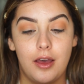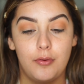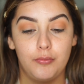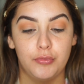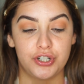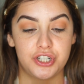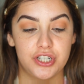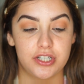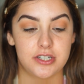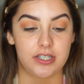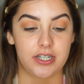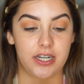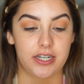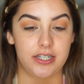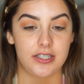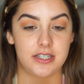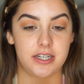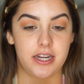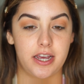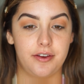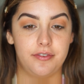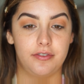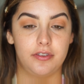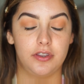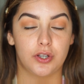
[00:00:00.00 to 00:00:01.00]
which is nice
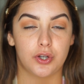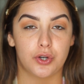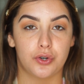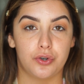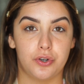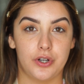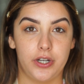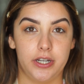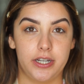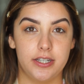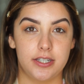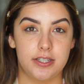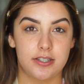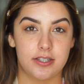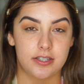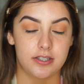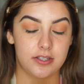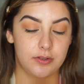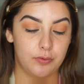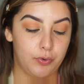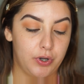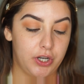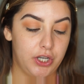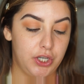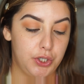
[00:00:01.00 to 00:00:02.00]
to have in the crease
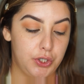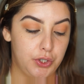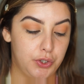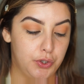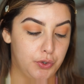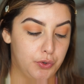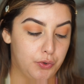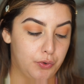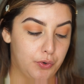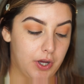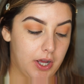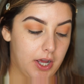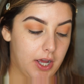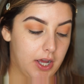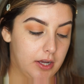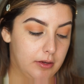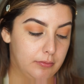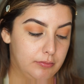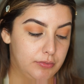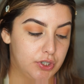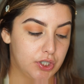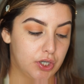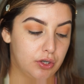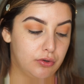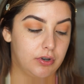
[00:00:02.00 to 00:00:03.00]
when you
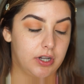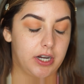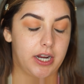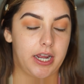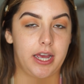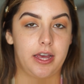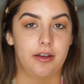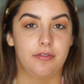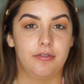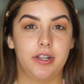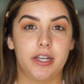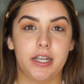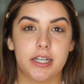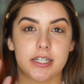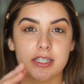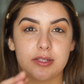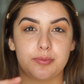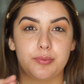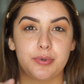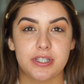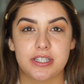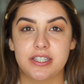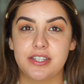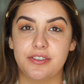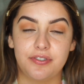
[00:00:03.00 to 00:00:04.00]
don't want to have like a
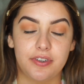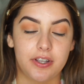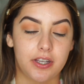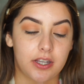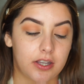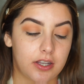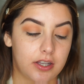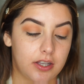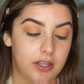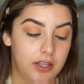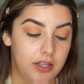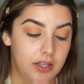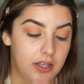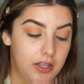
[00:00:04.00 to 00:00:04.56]
specific